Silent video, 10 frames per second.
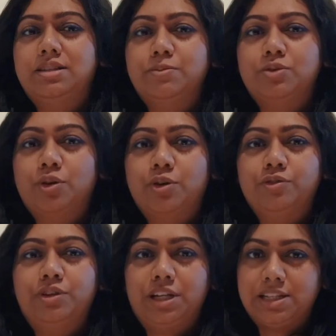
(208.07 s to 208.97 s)
some sort
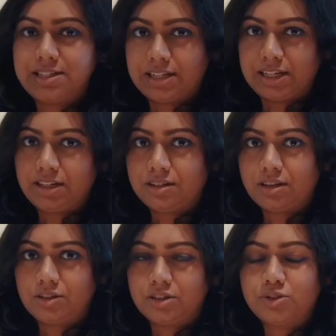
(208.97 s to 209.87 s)
of greens in it,
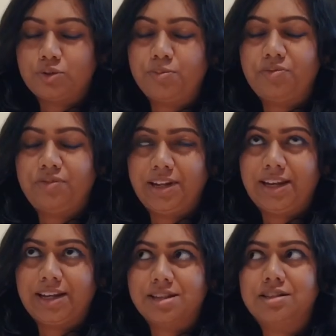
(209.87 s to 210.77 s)
you know, just to feel
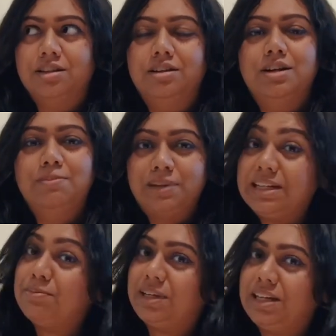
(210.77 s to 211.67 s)
like it's a
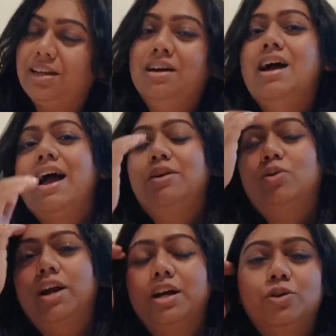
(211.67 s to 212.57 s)
complete meal. And
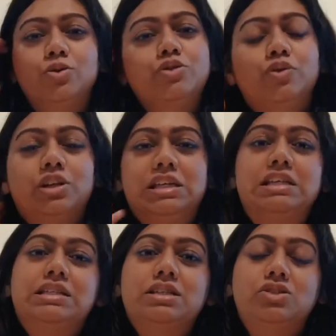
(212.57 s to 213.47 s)
what I use for
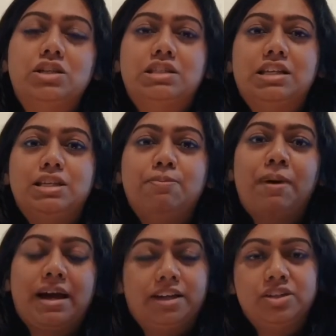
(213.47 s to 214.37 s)
ease is just these
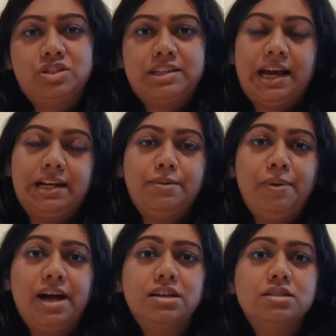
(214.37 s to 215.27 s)
packaged salad
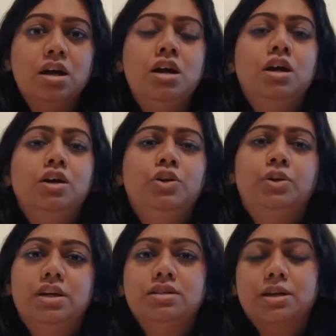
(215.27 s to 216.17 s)
bags. You
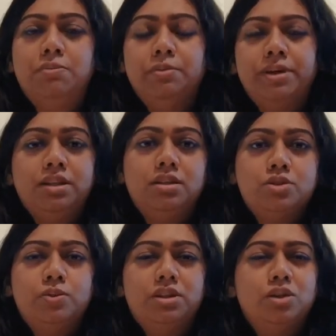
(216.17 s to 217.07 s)
can supplement
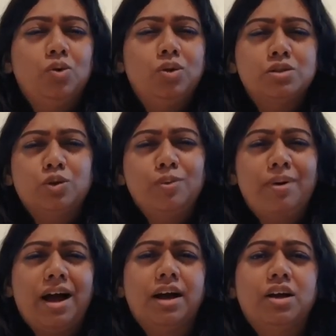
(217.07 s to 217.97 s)
this with a coleslaw
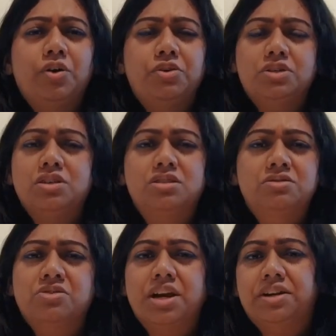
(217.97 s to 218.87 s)
bag or just
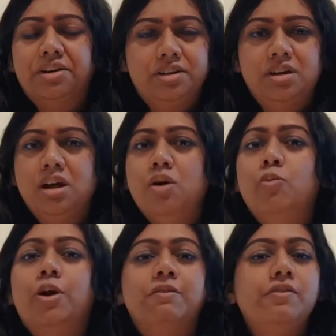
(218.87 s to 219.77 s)
shredded,
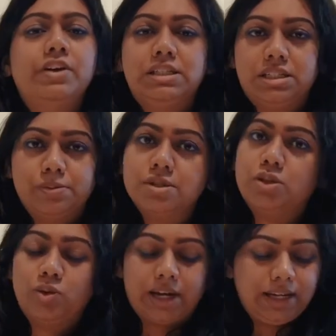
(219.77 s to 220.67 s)
whatever vegetables
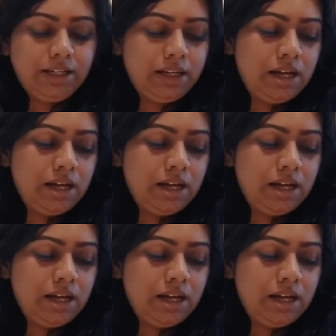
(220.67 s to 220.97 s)
you like.